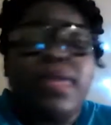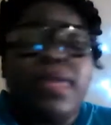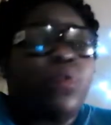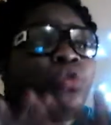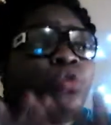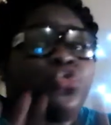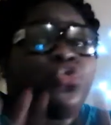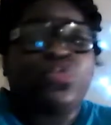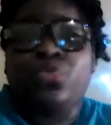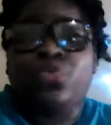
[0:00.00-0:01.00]
It will
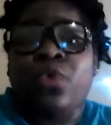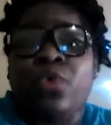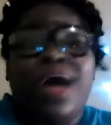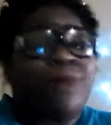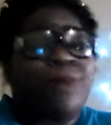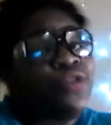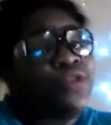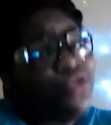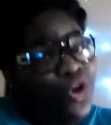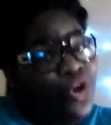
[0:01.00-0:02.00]
soon come, so
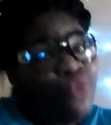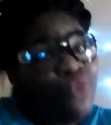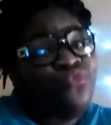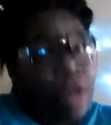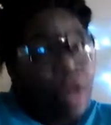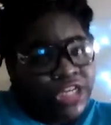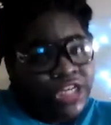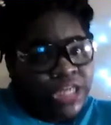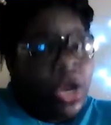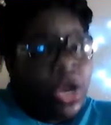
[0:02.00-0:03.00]
don't rush
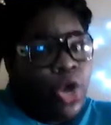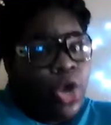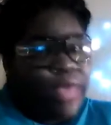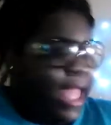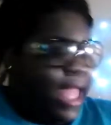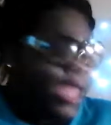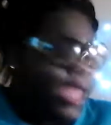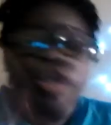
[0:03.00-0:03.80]
it, okay?